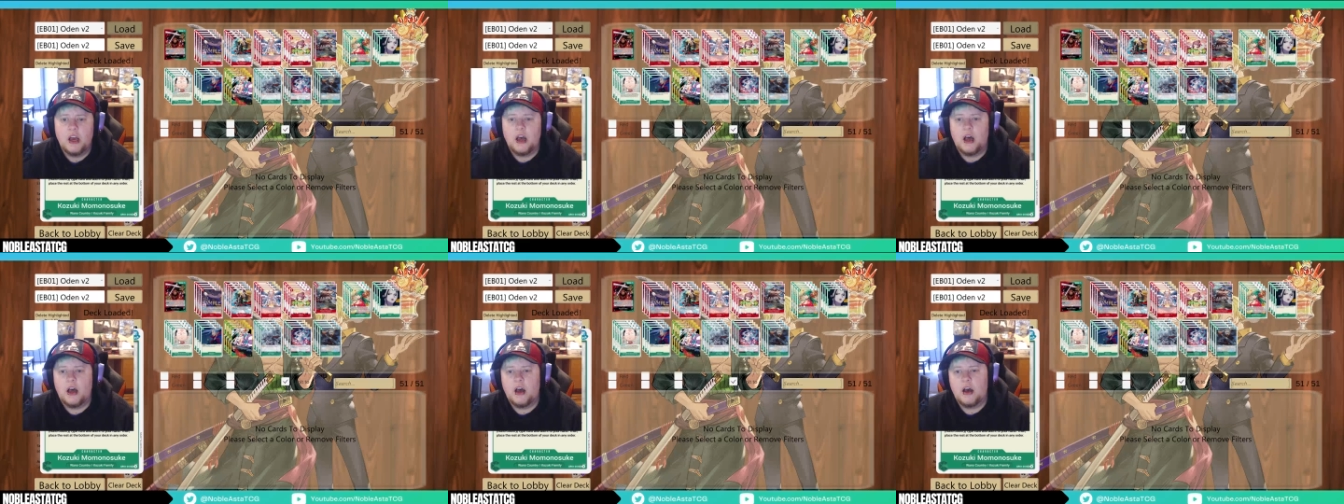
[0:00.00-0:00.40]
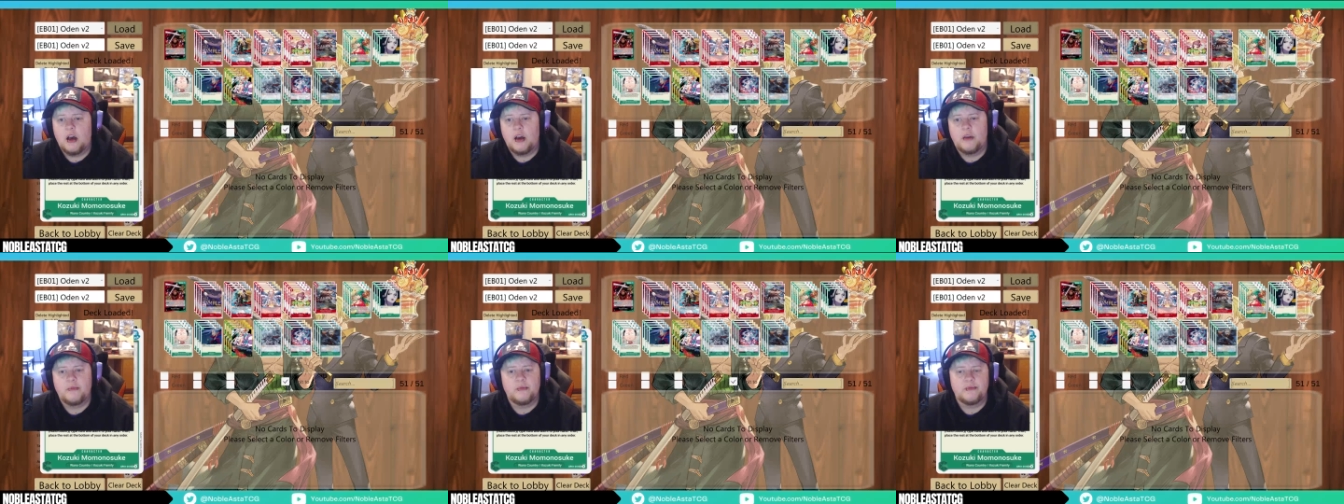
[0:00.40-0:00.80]

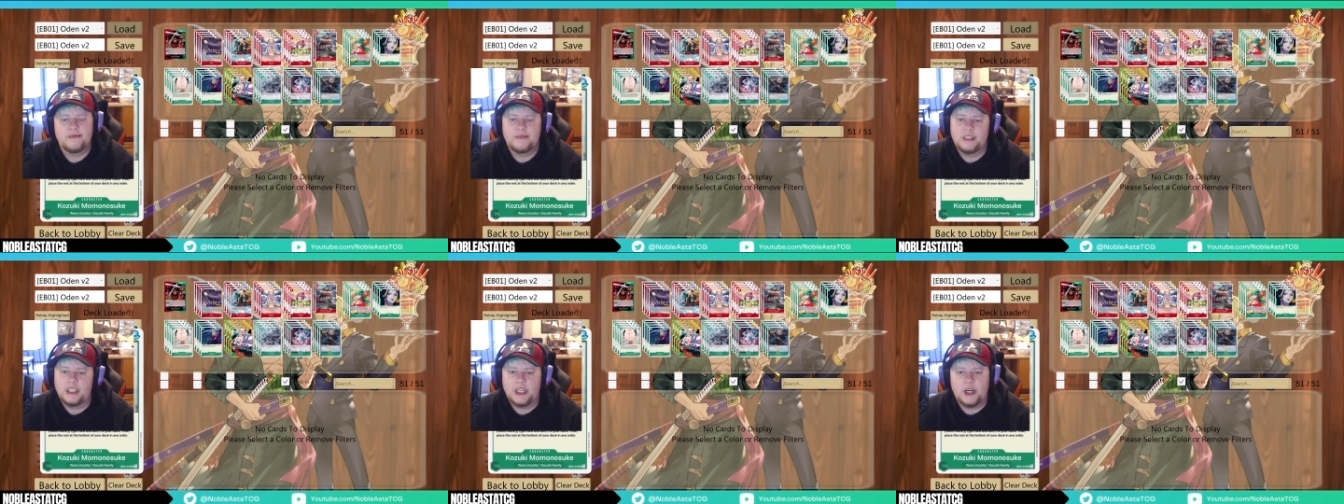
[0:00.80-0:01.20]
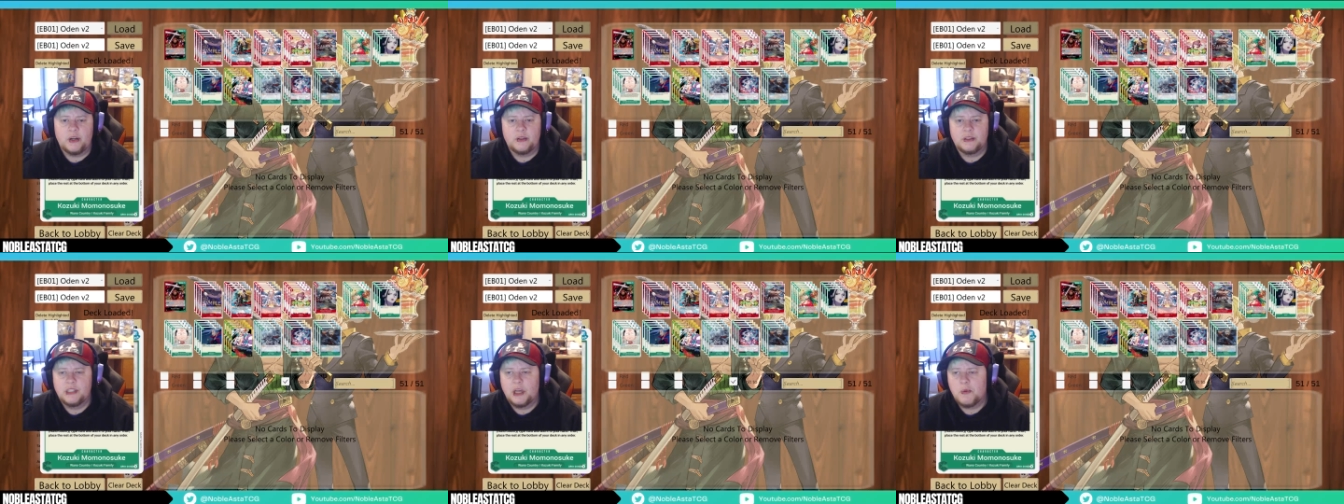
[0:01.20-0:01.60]
A
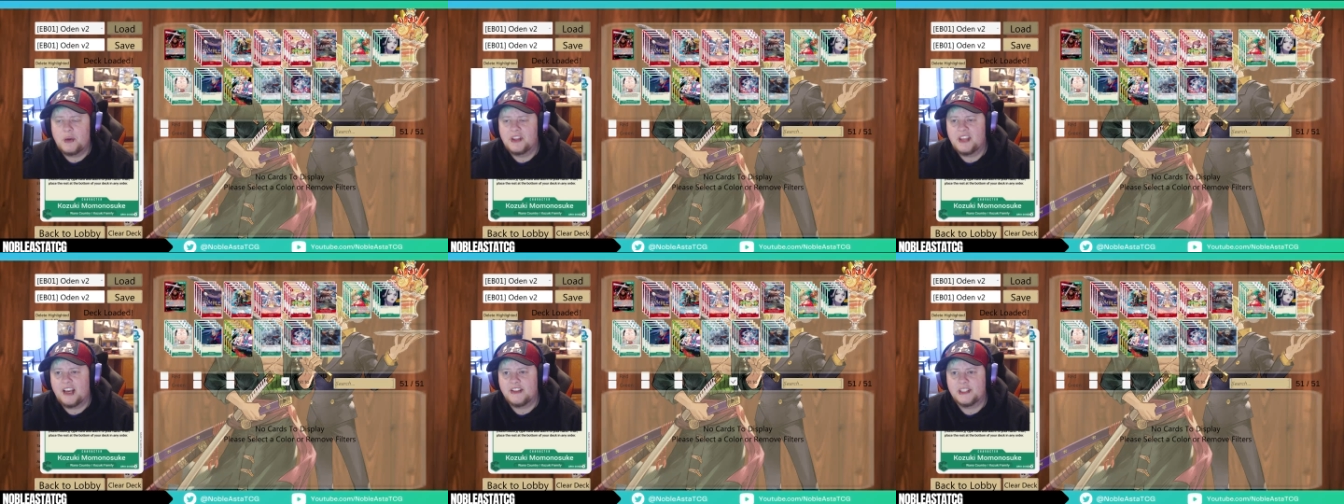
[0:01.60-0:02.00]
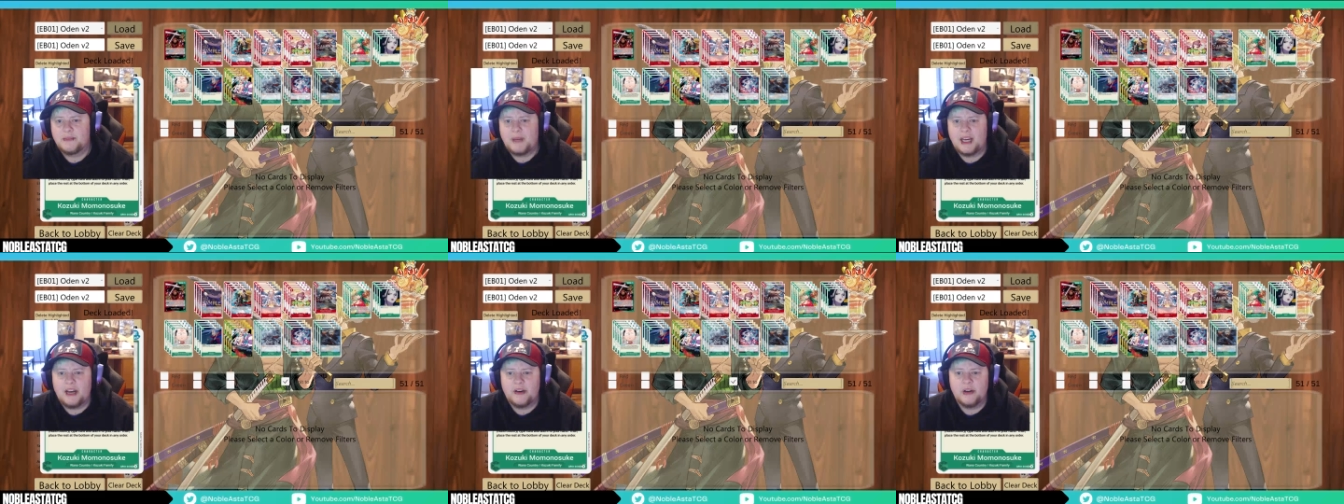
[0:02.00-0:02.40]
1000
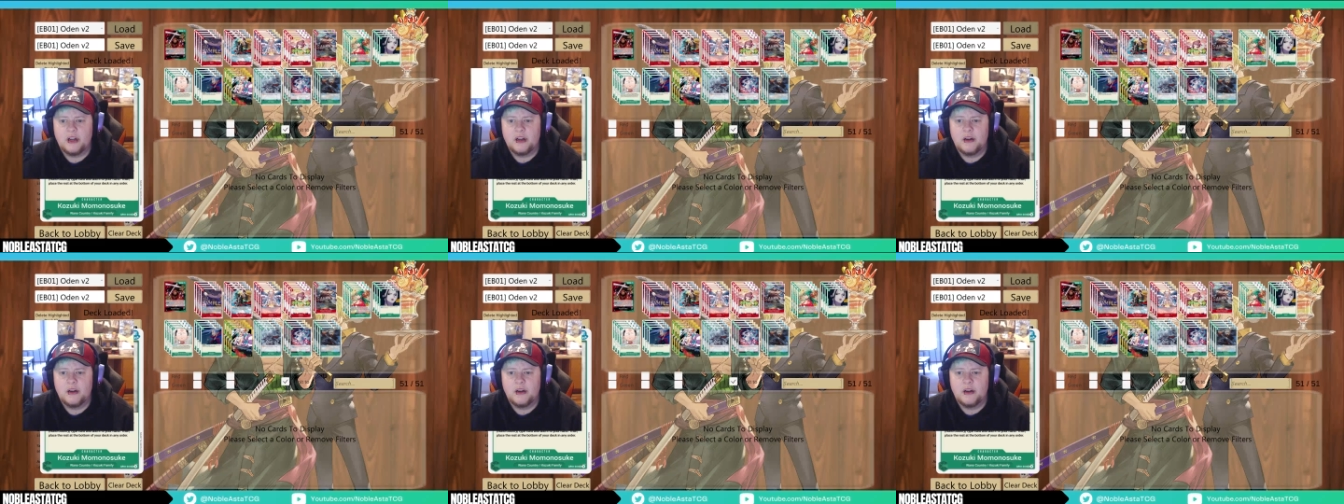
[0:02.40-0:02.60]
power,